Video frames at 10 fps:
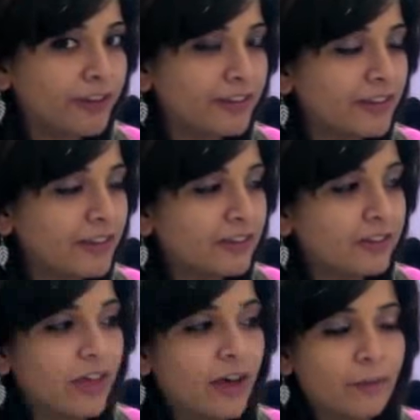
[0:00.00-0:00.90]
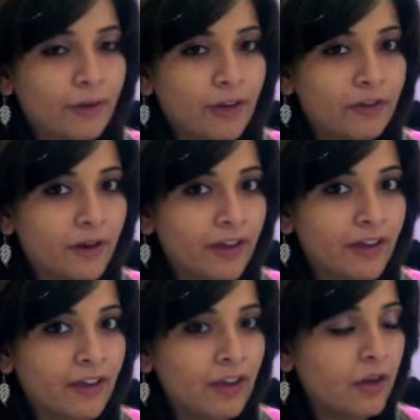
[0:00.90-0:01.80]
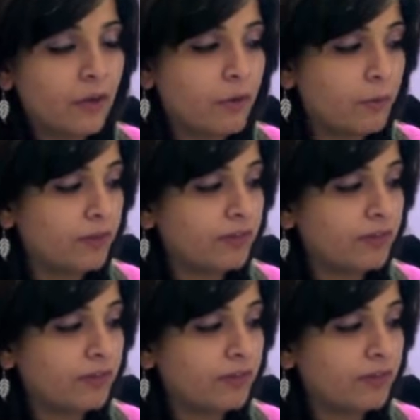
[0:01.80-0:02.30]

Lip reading: point to that point, right?